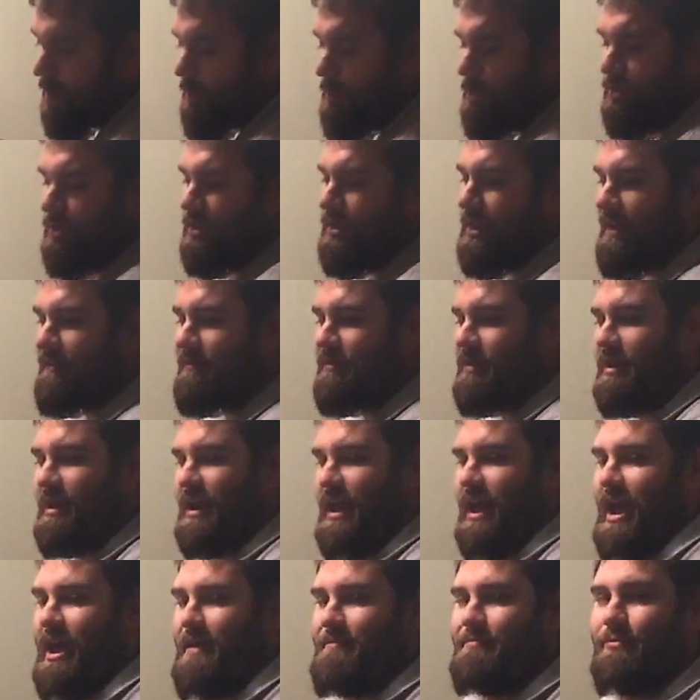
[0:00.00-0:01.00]
With
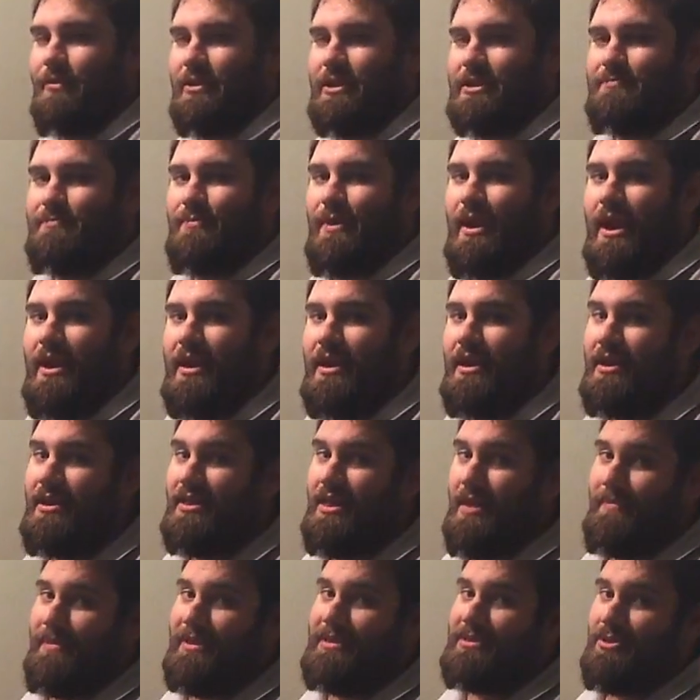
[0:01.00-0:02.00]
11.5 point spread,
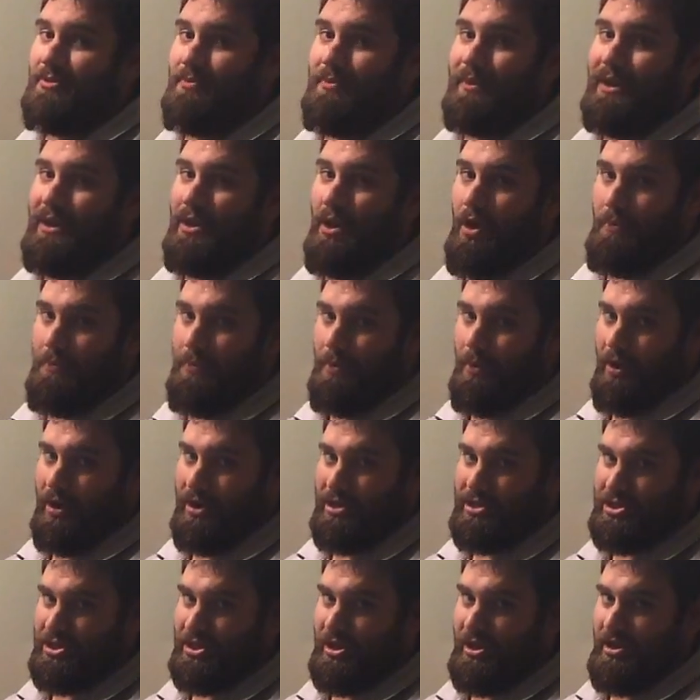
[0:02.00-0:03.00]
that means there'll be no
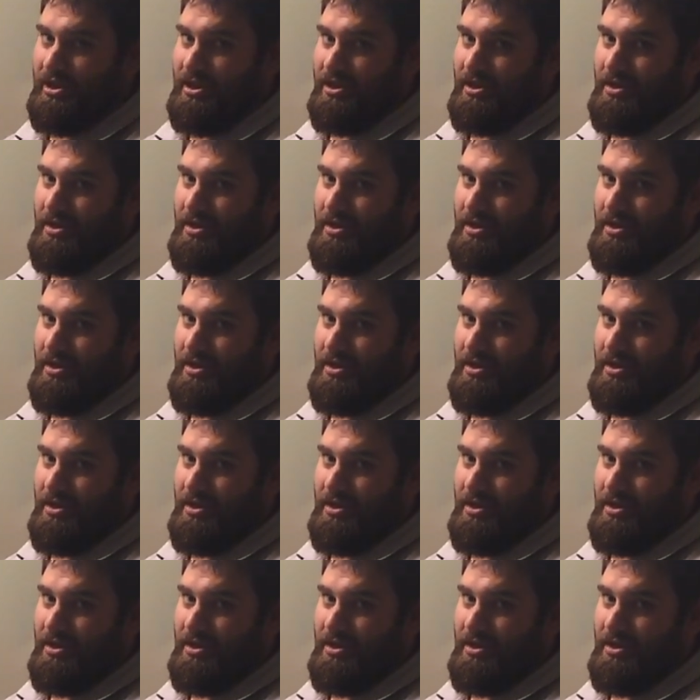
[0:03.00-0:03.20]
push.